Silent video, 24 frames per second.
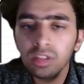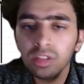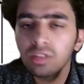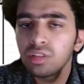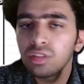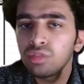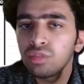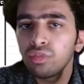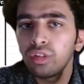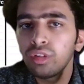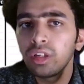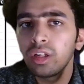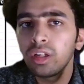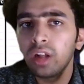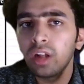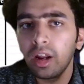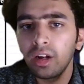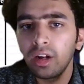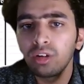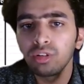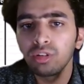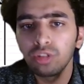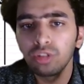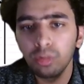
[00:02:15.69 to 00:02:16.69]
successfully
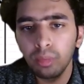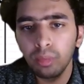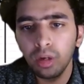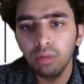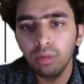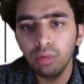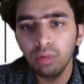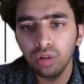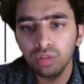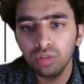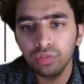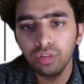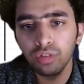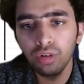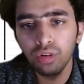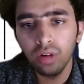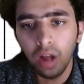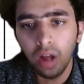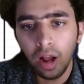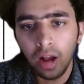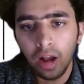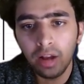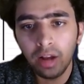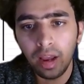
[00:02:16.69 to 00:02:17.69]
write on the mailbox
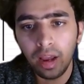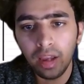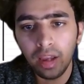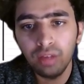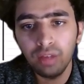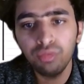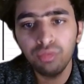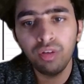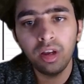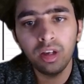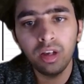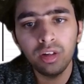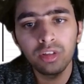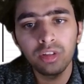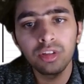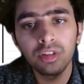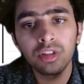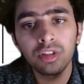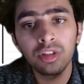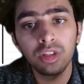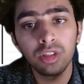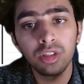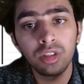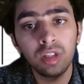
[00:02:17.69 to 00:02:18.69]
4, our I flag
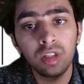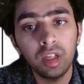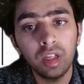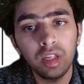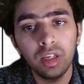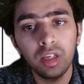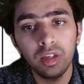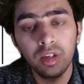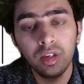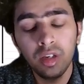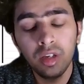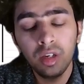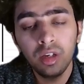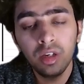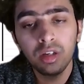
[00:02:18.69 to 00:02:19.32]
register 3,